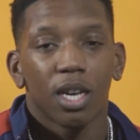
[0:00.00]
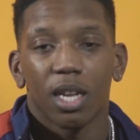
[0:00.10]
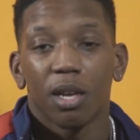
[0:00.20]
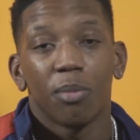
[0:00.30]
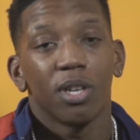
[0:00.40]

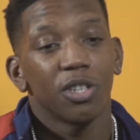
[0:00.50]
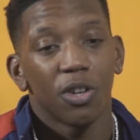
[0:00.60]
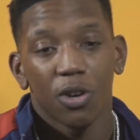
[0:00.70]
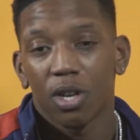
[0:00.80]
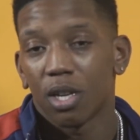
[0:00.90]
And that bitch
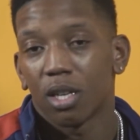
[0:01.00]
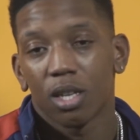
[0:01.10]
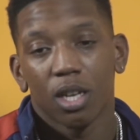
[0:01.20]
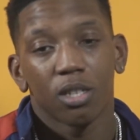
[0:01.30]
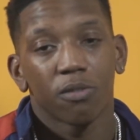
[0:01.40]
dirty.
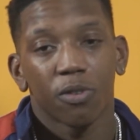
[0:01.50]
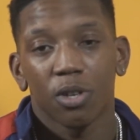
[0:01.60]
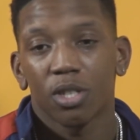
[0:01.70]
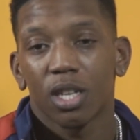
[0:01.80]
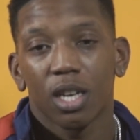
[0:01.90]
That's the
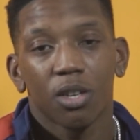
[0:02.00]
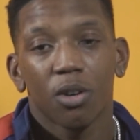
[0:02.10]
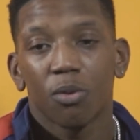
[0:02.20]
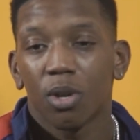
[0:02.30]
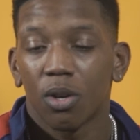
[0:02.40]
first thing you
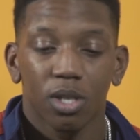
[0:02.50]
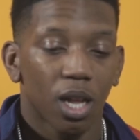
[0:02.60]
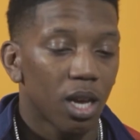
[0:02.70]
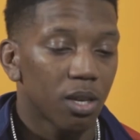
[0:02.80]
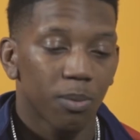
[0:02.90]
gonna notice,
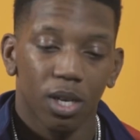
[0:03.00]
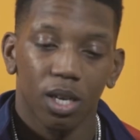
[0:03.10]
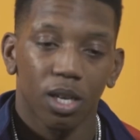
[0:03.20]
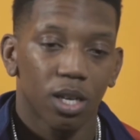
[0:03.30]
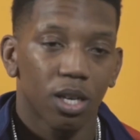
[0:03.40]
like, man,
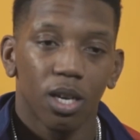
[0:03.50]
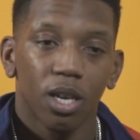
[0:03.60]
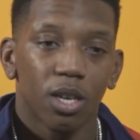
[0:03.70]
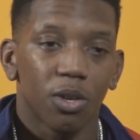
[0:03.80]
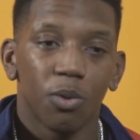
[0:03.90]

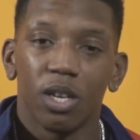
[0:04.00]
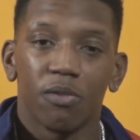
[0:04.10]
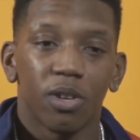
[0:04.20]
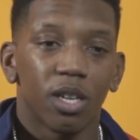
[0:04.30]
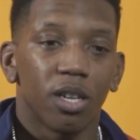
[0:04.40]
you
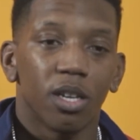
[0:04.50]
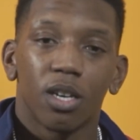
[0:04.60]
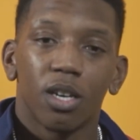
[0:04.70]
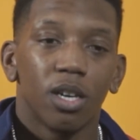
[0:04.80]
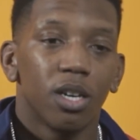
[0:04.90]
living in
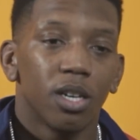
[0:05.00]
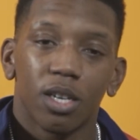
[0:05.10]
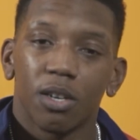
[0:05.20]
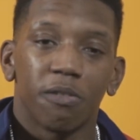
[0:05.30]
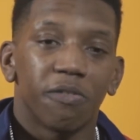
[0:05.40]

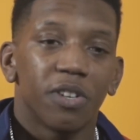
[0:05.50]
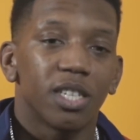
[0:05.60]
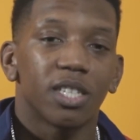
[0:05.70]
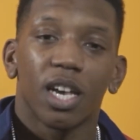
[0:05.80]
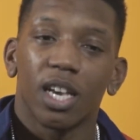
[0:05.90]
a, a
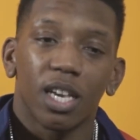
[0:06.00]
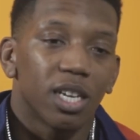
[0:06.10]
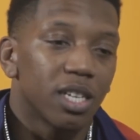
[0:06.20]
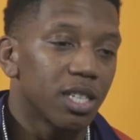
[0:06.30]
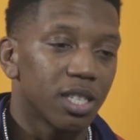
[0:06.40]
fish tank.
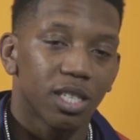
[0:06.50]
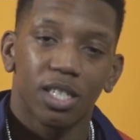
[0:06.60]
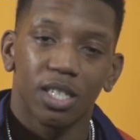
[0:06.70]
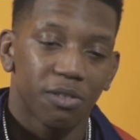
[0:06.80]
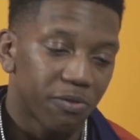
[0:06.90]

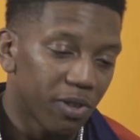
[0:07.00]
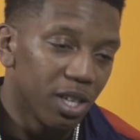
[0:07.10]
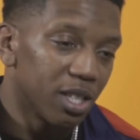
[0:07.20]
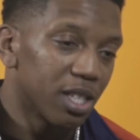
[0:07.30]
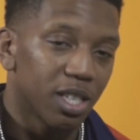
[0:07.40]
It's
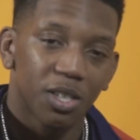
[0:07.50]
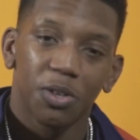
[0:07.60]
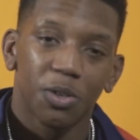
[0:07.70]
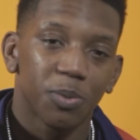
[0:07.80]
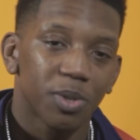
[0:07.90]
filthy, you
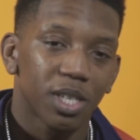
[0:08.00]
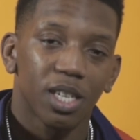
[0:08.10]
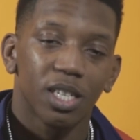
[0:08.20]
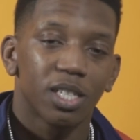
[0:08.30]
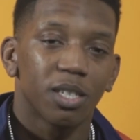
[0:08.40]
know what I'm
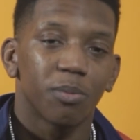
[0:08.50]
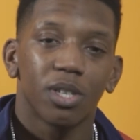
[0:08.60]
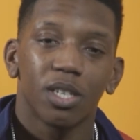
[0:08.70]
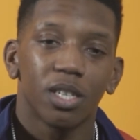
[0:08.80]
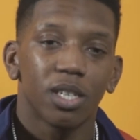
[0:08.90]
saying? That shit be
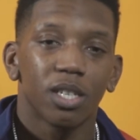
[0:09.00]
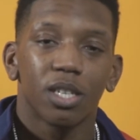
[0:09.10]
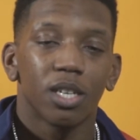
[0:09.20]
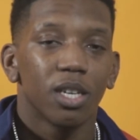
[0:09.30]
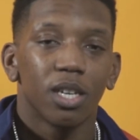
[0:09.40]

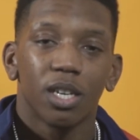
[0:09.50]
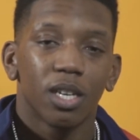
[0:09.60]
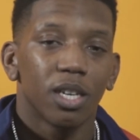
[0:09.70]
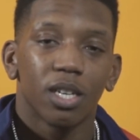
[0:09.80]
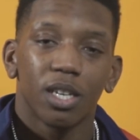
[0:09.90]

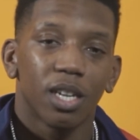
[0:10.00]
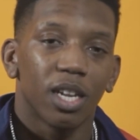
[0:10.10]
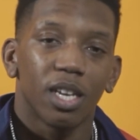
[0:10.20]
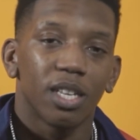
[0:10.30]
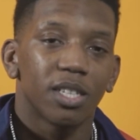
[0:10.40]

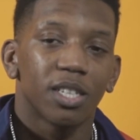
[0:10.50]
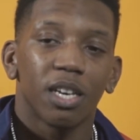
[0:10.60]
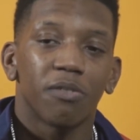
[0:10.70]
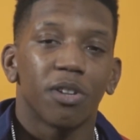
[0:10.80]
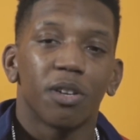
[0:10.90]
ain't
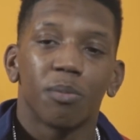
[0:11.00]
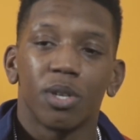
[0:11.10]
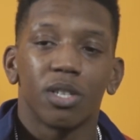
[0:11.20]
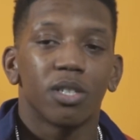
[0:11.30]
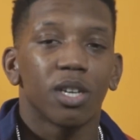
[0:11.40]
safe in that
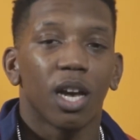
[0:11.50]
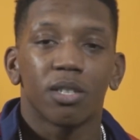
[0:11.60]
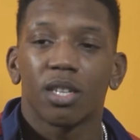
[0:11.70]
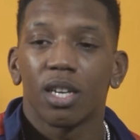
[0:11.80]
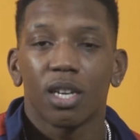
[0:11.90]
bitch. You gotta
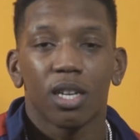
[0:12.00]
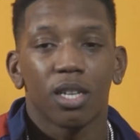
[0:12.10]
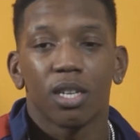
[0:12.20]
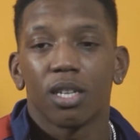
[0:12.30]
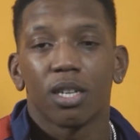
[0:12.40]
stay
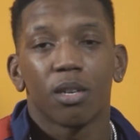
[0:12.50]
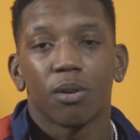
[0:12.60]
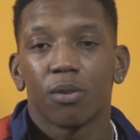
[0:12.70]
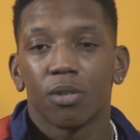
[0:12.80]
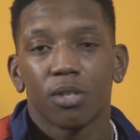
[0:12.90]
clean, you
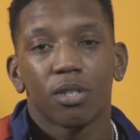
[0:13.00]
know.